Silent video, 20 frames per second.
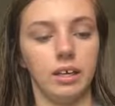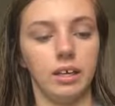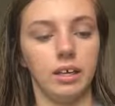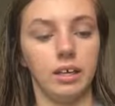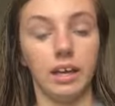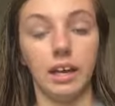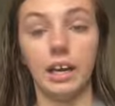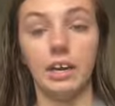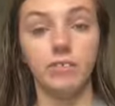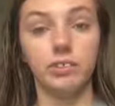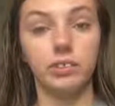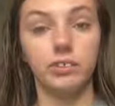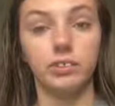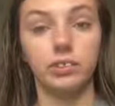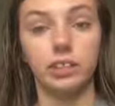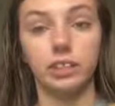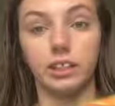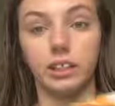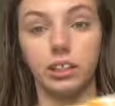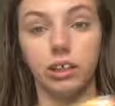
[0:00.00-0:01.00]
And I haven't
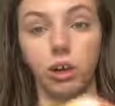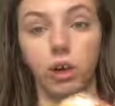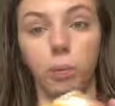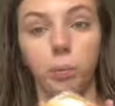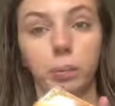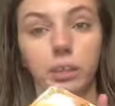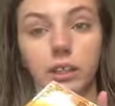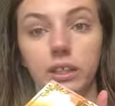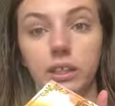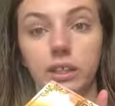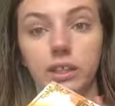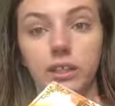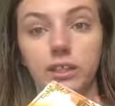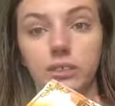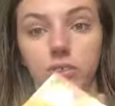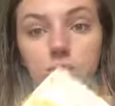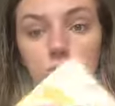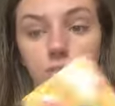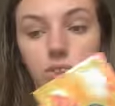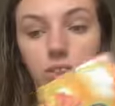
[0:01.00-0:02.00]
even like opened
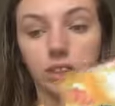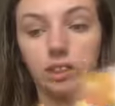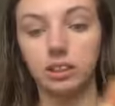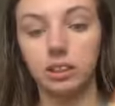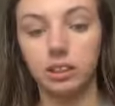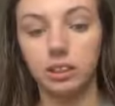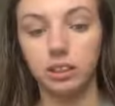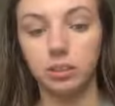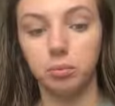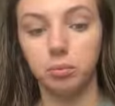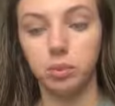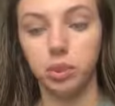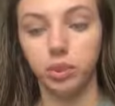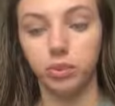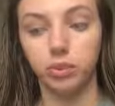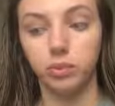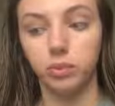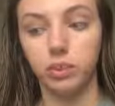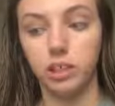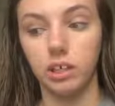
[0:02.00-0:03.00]
these or looked at them. The
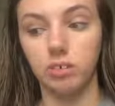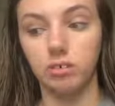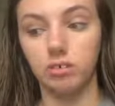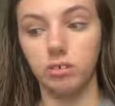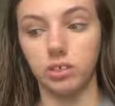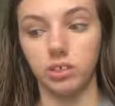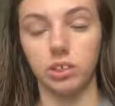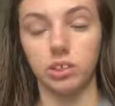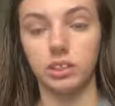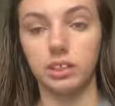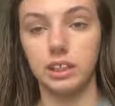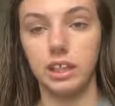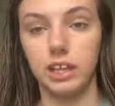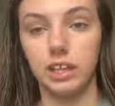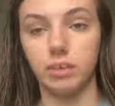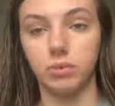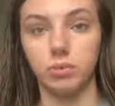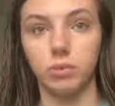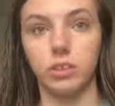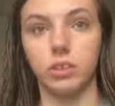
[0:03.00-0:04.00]
only one I've looked
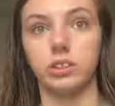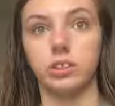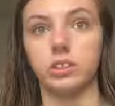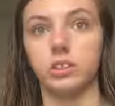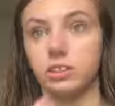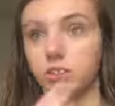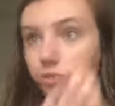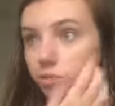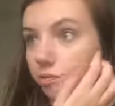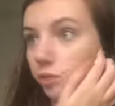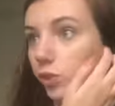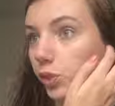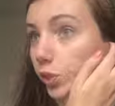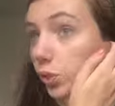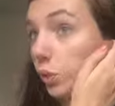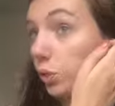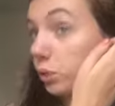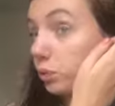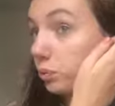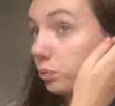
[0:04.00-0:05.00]
at was the
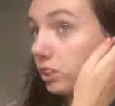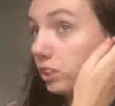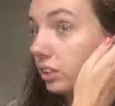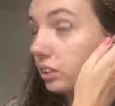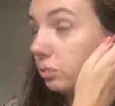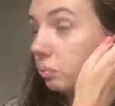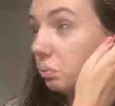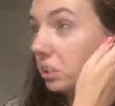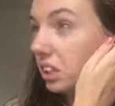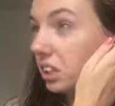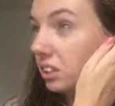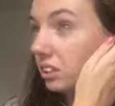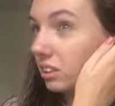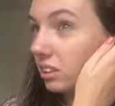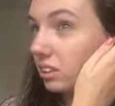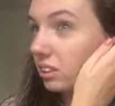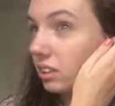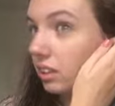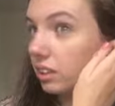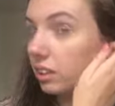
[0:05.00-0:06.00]
3rd one because
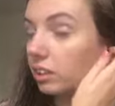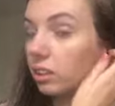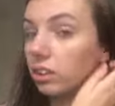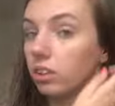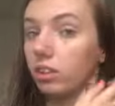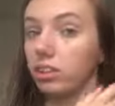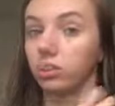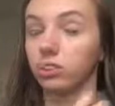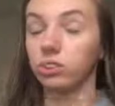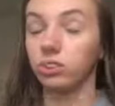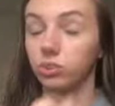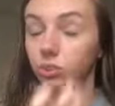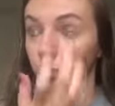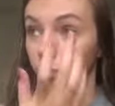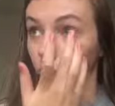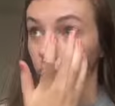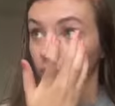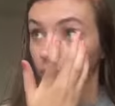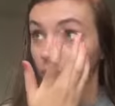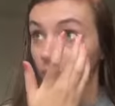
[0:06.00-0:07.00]
it's in the
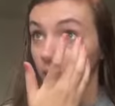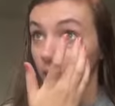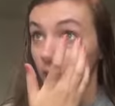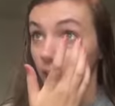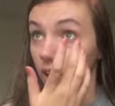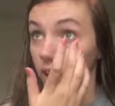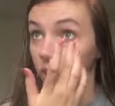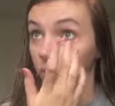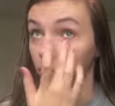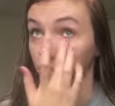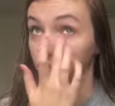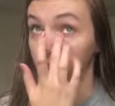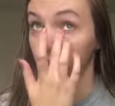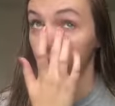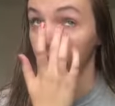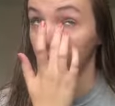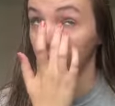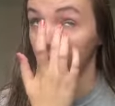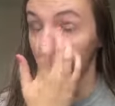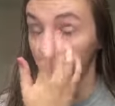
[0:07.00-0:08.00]
store at
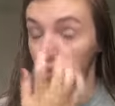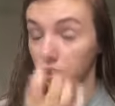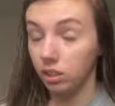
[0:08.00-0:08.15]
Ulta.